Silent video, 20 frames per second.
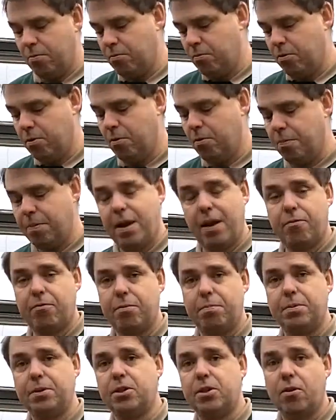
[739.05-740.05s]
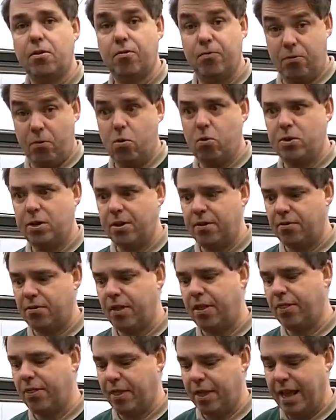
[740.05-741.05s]
you'll be able to produce 40 of
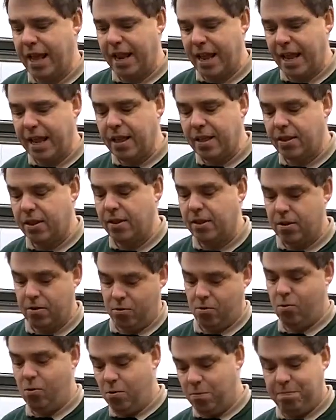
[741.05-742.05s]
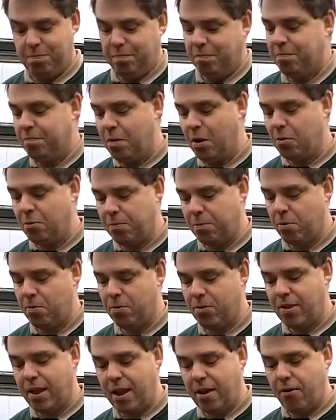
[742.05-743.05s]
something in it, or multiples
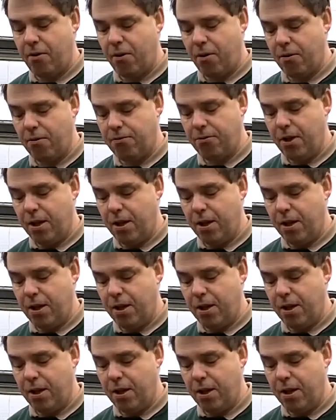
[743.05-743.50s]
thereof.